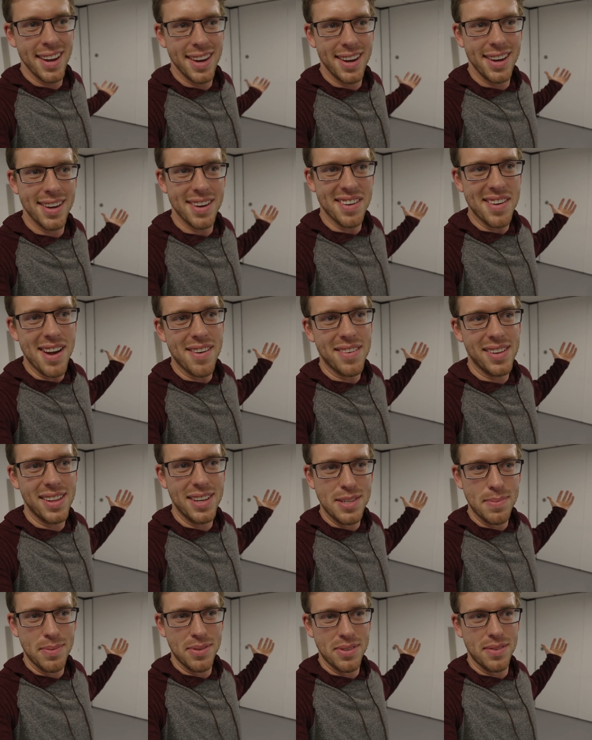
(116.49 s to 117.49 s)
You're not
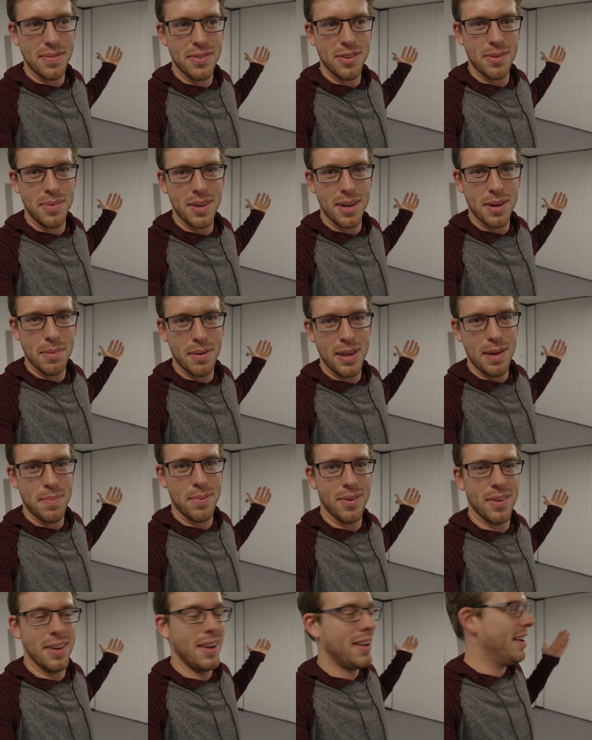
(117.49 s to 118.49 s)
really supposed to film young
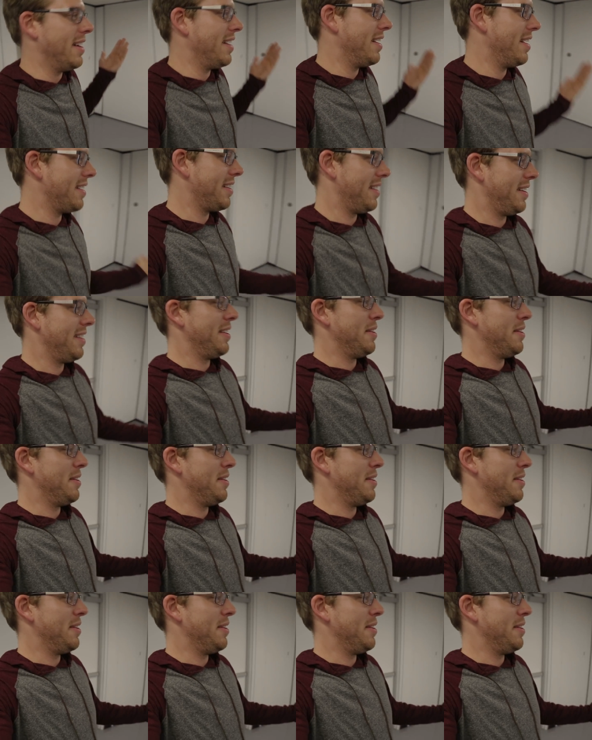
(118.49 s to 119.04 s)
people. Uh,